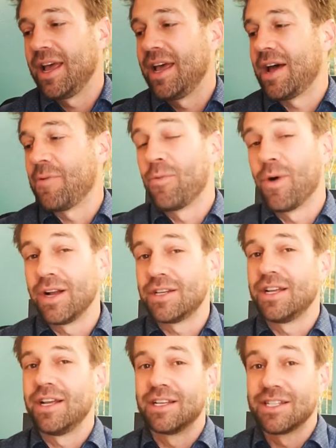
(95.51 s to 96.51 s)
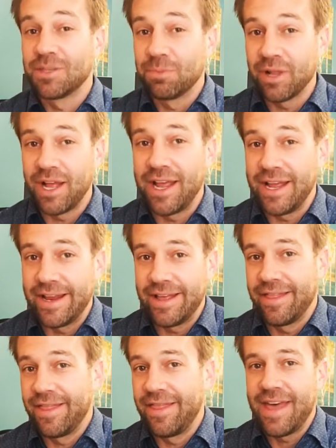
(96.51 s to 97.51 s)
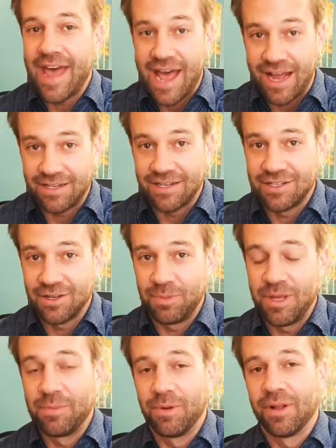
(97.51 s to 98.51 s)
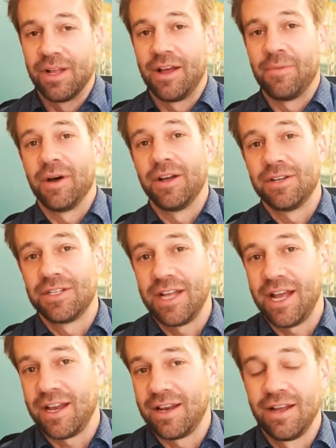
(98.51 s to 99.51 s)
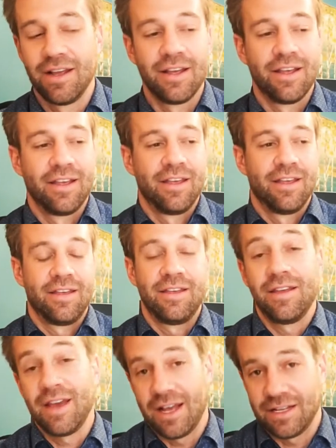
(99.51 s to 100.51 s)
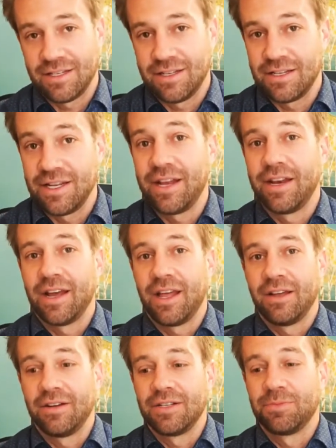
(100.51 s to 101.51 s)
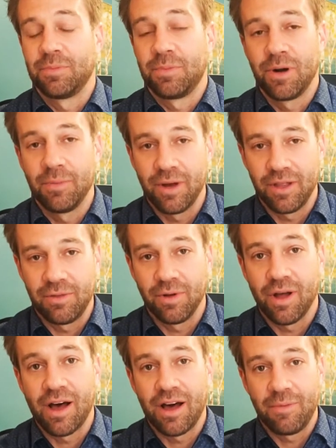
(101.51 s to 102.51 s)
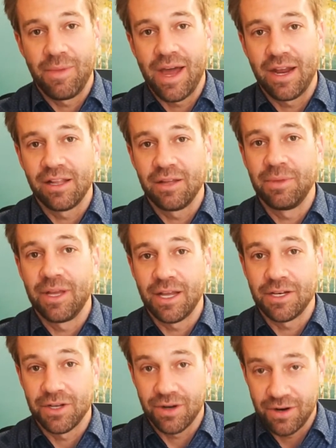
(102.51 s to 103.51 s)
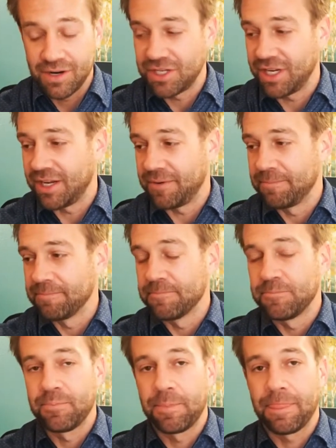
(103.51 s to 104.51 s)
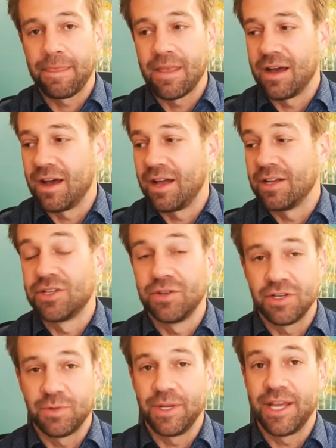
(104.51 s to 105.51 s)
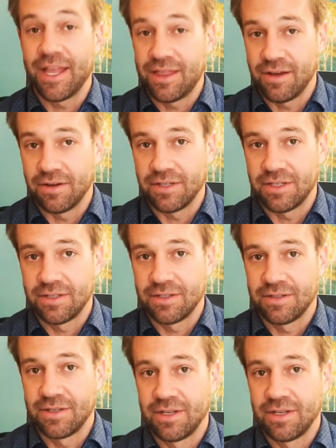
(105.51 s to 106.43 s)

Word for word: And I want to explain that so people um, understand. Yes, the $10 per month will automatically begin charging uh, as soon as we get those.